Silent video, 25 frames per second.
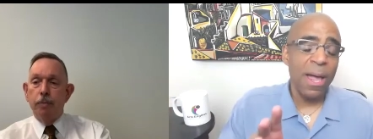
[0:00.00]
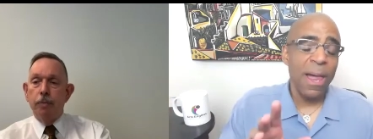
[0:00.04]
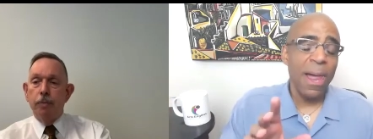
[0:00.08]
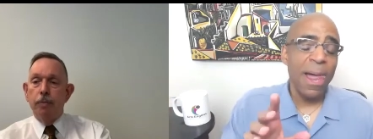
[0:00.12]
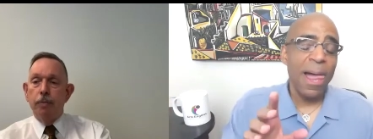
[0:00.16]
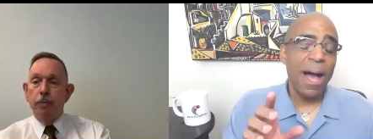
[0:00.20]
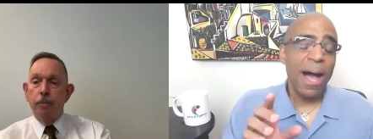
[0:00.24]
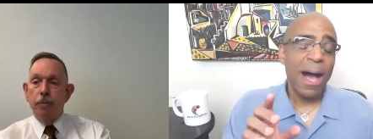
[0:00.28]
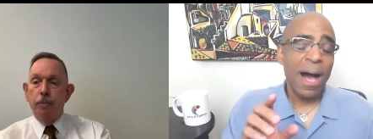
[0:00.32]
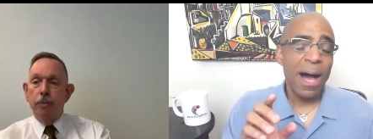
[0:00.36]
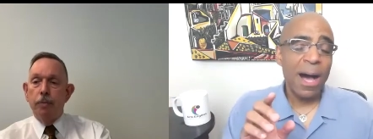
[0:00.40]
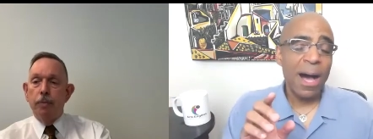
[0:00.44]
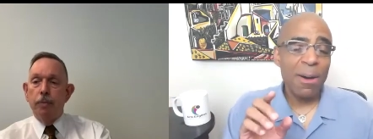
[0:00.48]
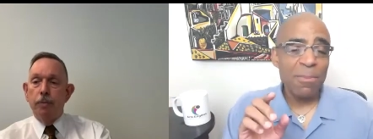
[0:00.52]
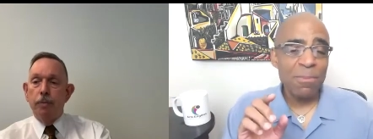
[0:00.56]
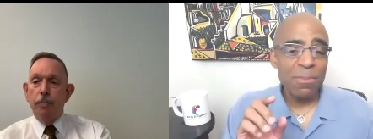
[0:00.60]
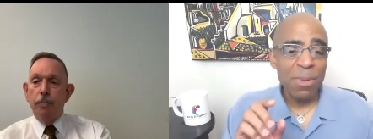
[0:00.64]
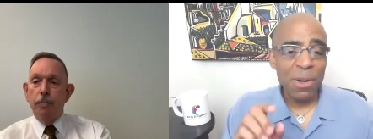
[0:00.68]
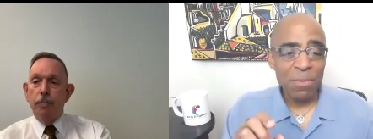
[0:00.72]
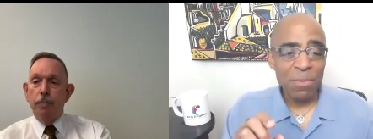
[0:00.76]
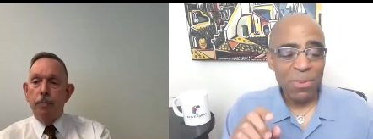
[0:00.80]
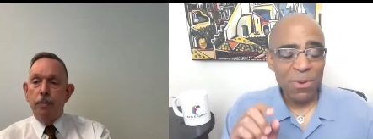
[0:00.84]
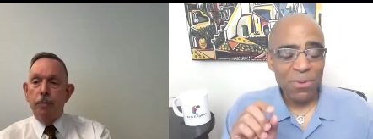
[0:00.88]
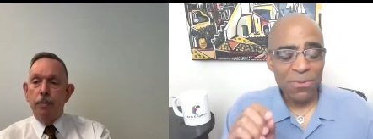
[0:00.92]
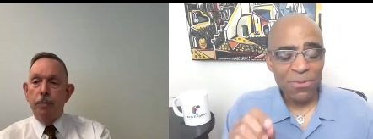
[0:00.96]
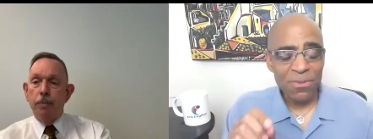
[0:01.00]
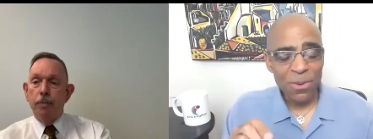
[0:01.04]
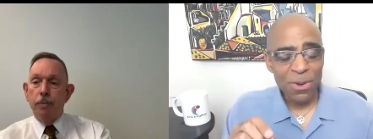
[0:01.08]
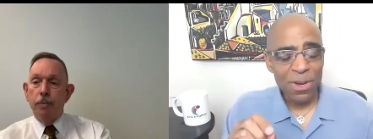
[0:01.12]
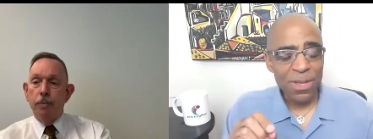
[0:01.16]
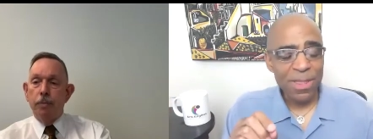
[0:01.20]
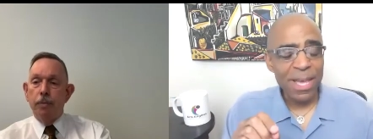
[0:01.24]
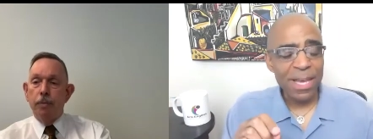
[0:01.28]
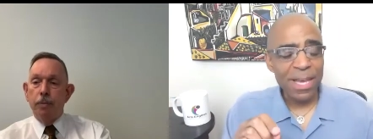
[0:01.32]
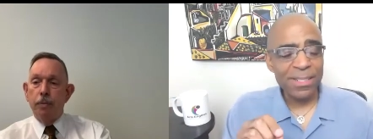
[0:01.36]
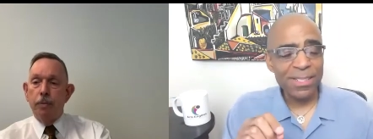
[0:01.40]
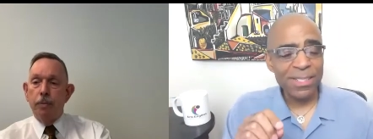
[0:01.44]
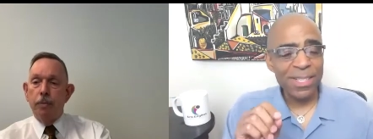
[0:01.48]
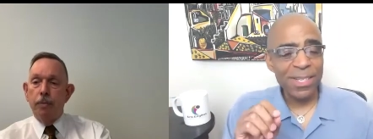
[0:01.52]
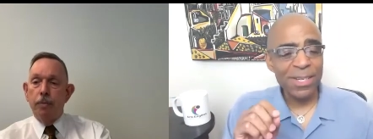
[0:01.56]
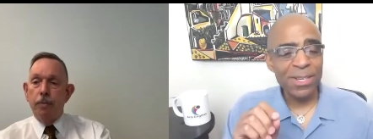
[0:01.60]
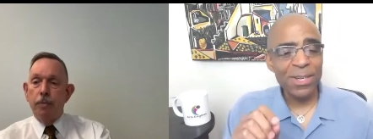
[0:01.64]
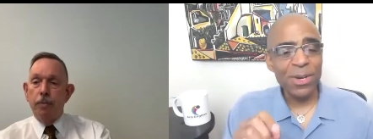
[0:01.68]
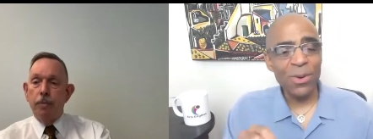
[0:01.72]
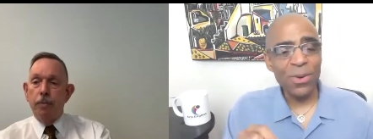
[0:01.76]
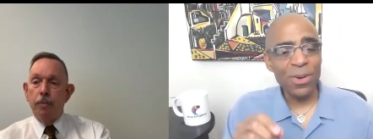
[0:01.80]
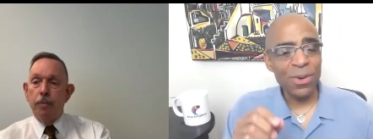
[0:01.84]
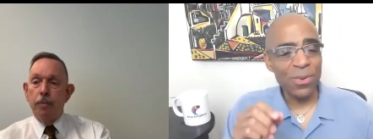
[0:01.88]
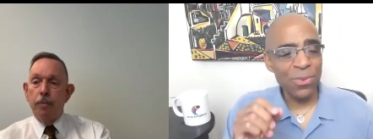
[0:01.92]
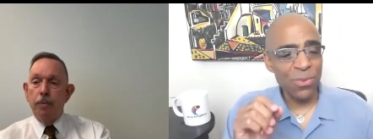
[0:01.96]
Speaker 1: Um, but before that, to
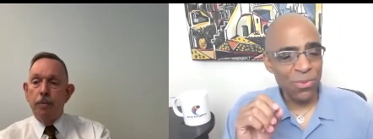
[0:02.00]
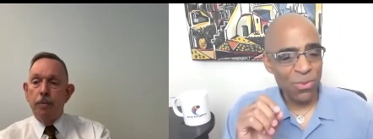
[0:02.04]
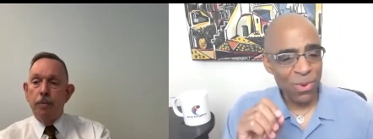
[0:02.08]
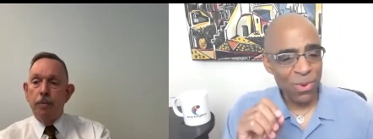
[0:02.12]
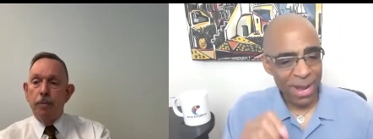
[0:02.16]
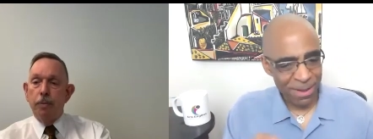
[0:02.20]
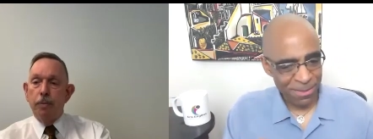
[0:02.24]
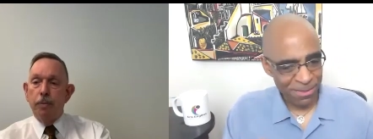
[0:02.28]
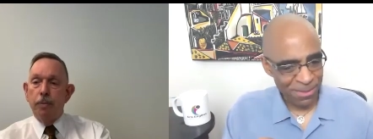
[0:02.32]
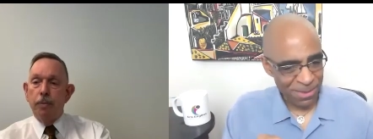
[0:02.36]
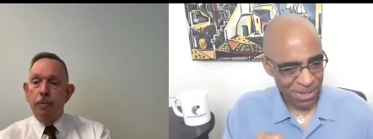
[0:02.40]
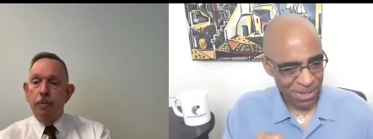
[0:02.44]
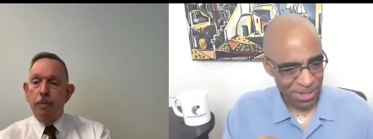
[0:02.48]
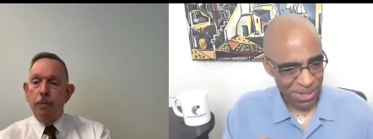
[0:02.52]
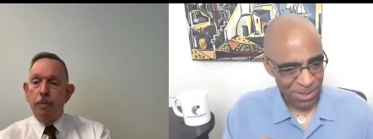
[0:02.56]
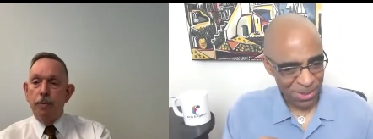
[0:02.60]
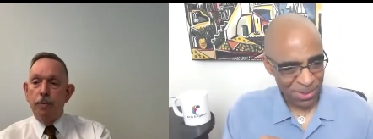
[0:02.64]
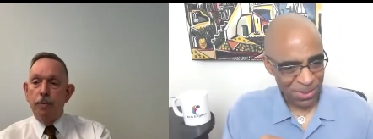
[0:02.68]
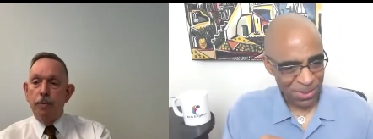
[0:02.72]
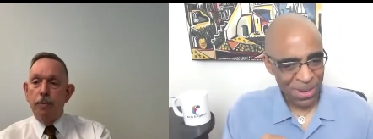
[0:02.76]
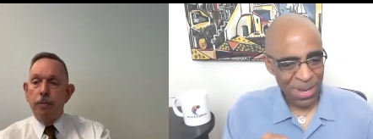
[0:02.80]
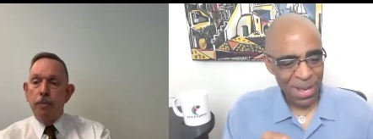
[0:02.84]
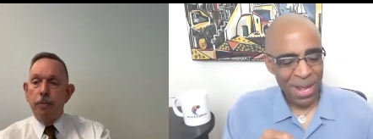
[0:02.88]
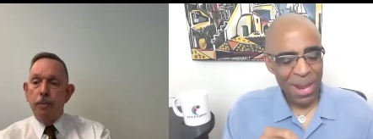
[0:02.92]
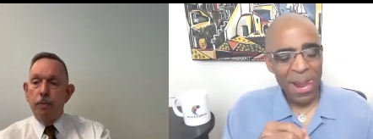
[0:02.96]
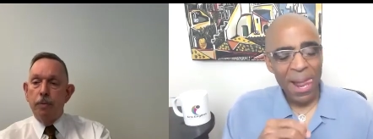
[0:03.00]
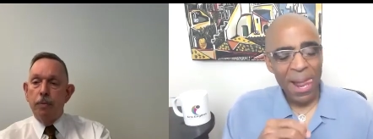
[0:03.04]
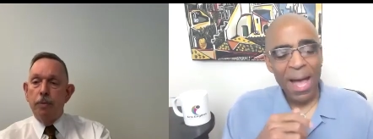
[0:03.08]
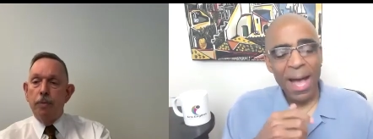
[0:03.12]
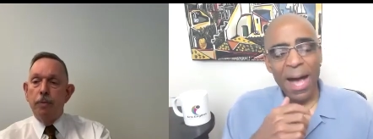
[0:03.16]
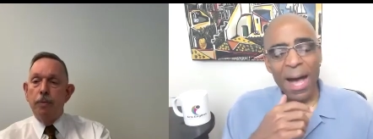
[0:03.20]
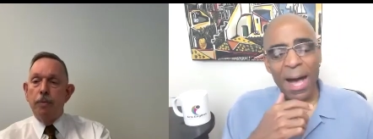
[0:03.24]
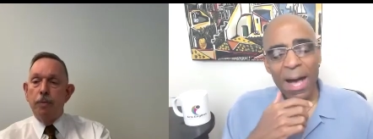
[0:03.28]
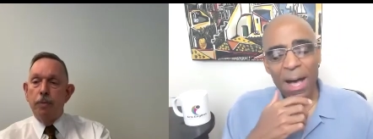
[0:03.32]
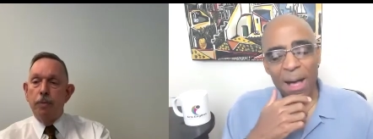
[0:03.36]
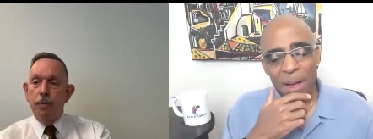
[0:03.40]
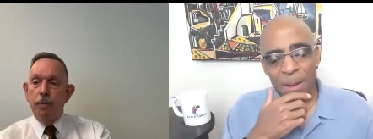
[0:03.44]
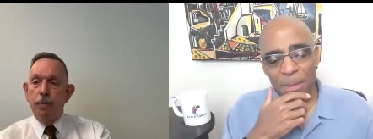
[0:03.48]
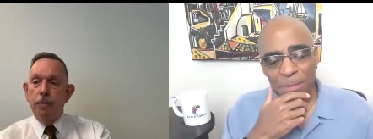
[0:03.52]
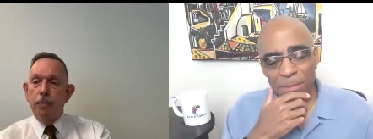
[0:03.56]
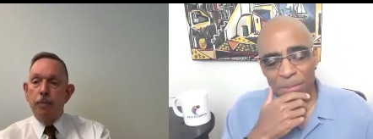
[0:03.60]
go to revenue, um,